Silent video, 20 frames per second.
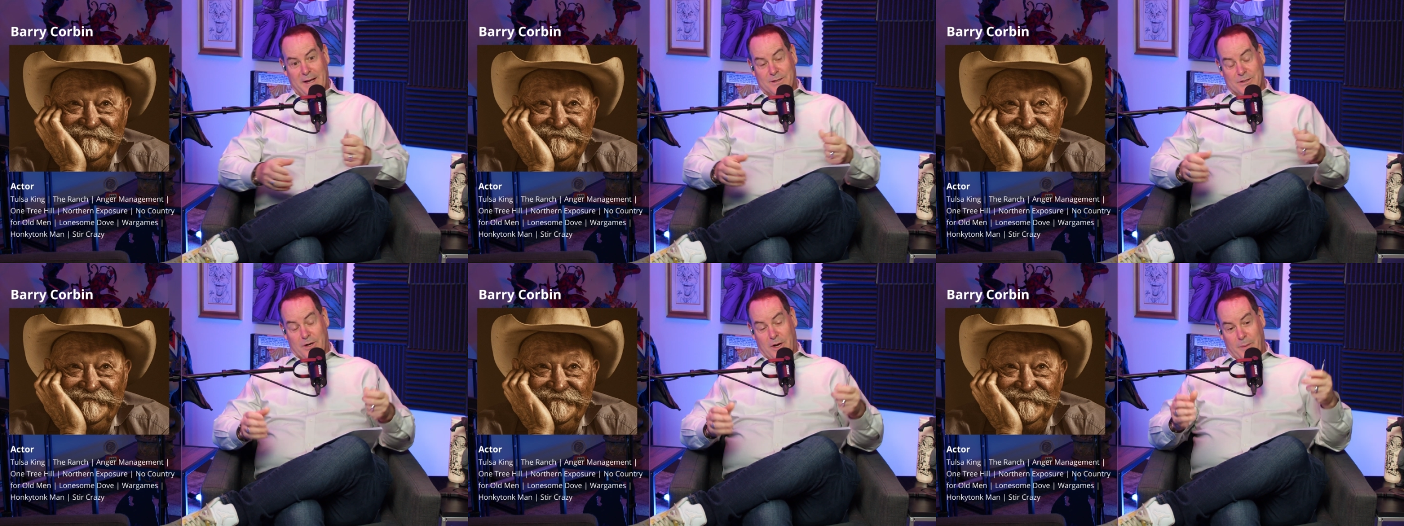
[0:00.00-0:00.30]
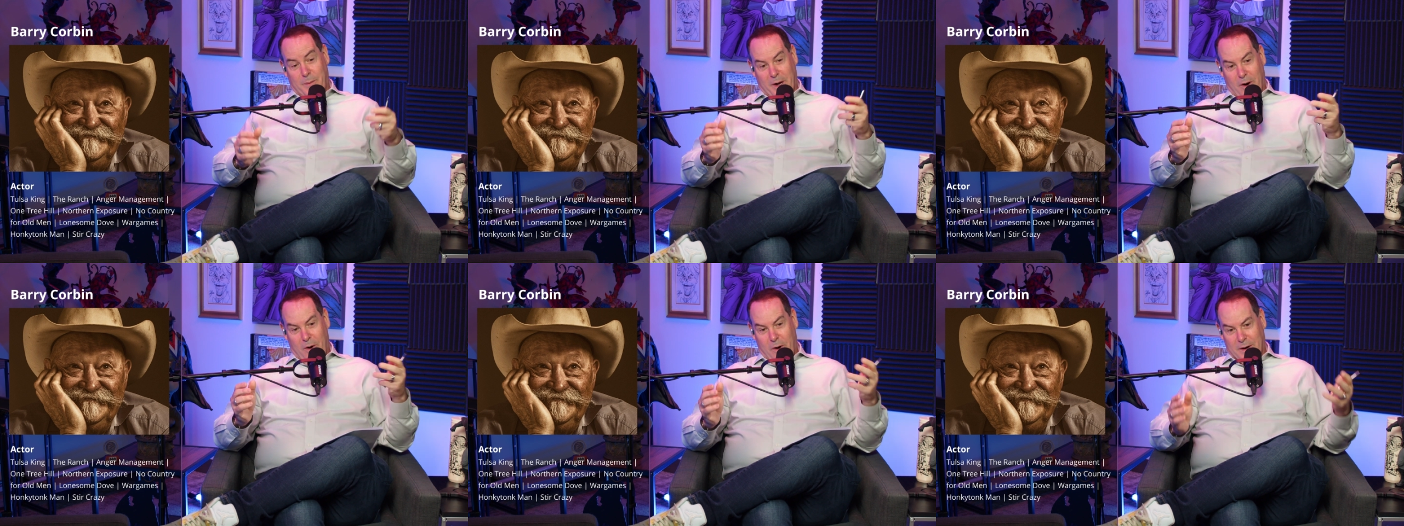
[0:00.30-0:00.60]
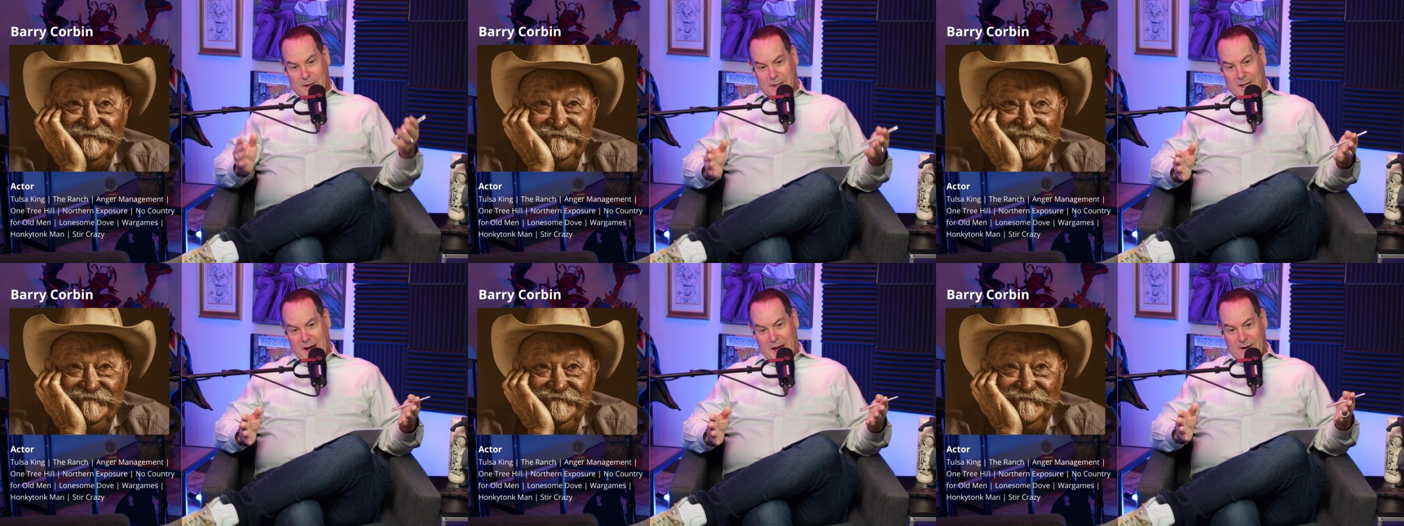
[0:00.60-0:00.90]
Speaker 1: It's going to be a
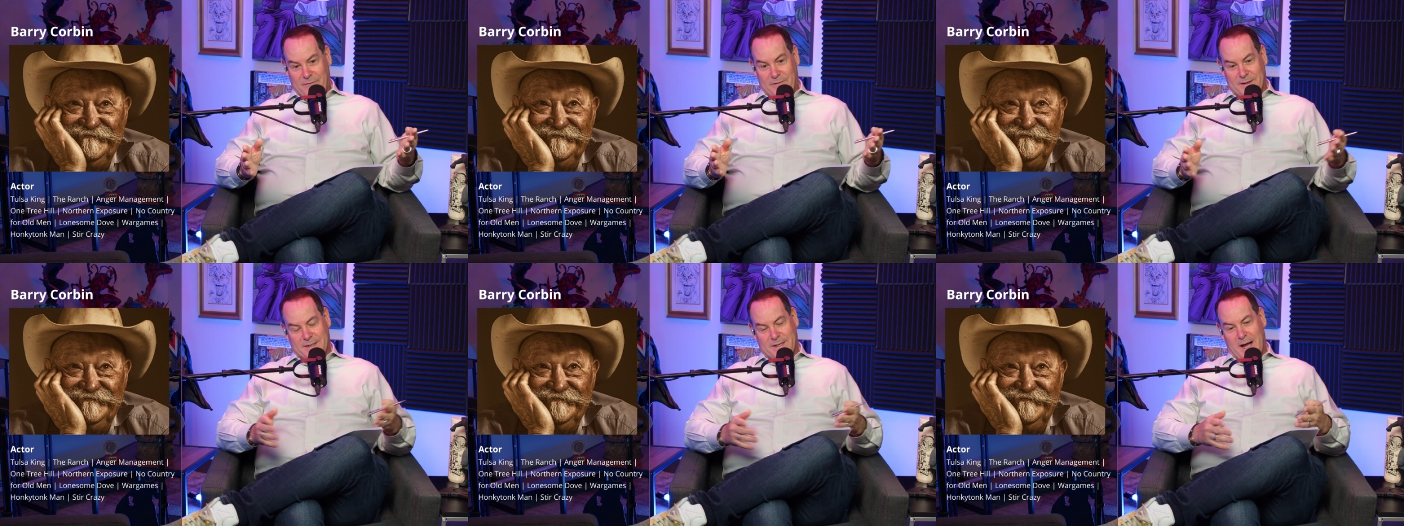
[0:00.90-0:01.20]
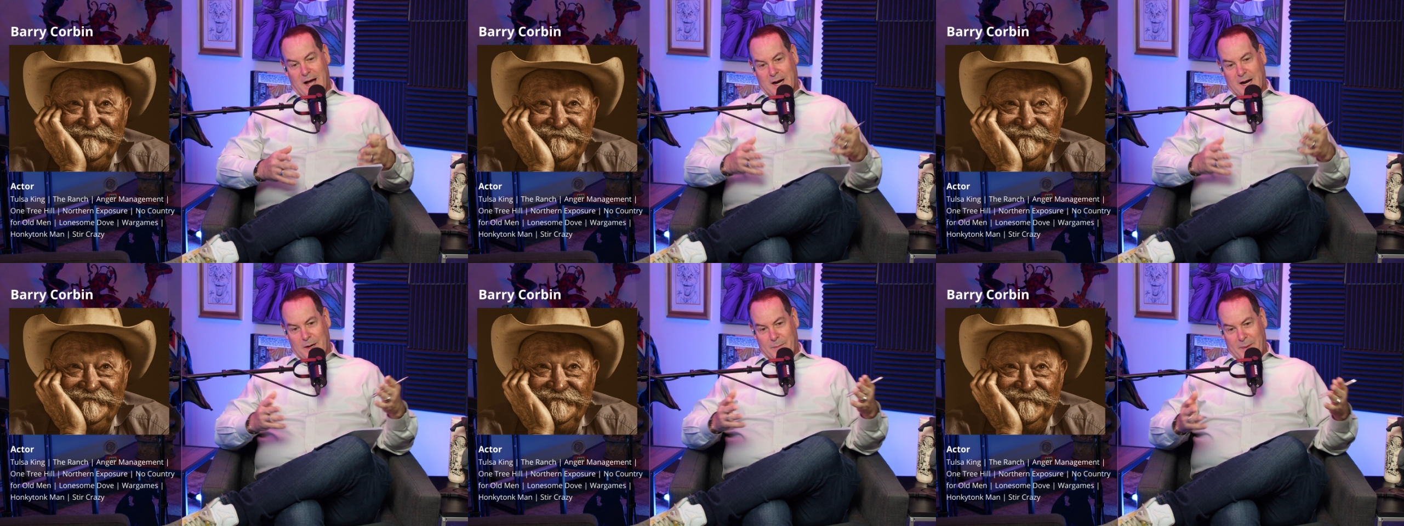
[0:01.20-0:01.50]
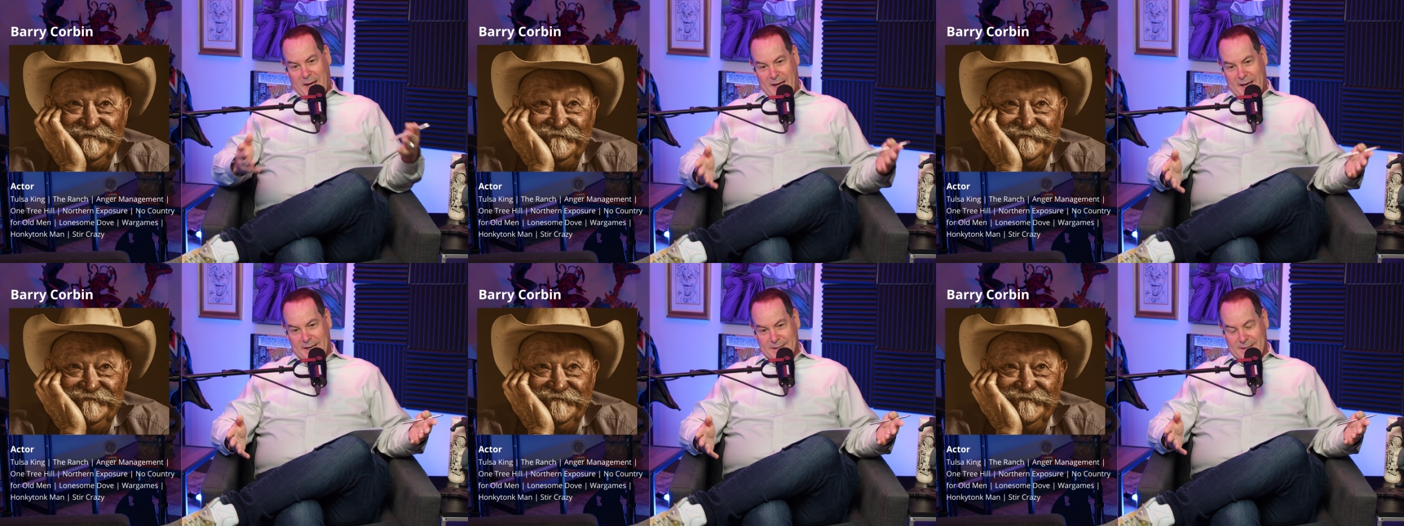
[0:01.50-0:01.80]
hard life. It's not going to be
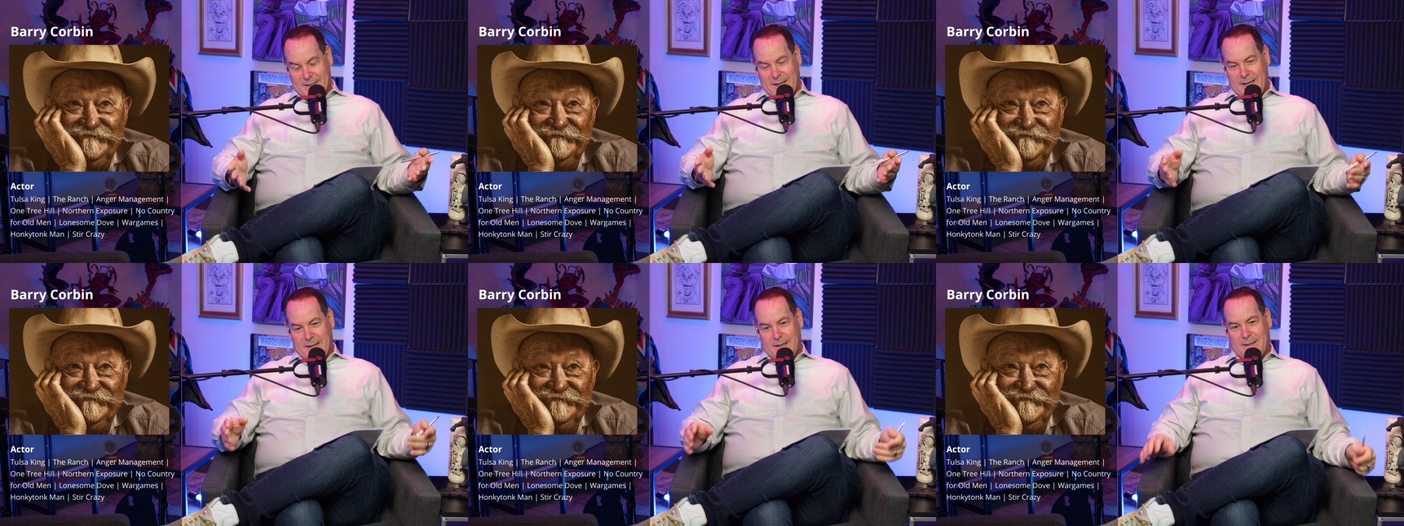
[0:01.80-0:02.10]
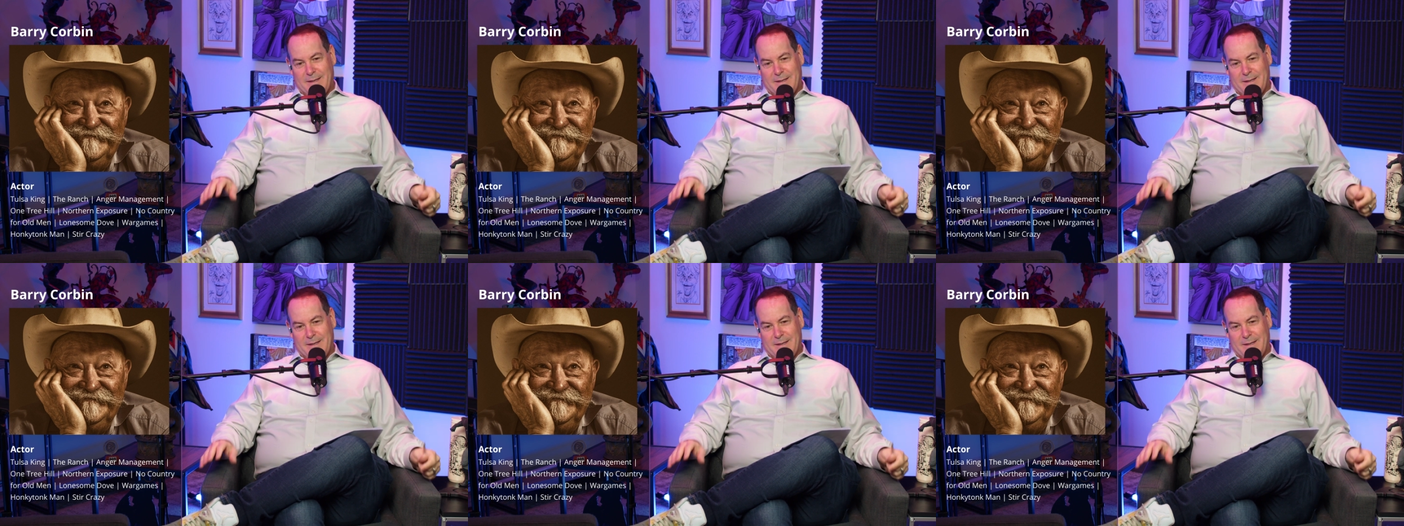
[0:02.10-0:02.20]
easy.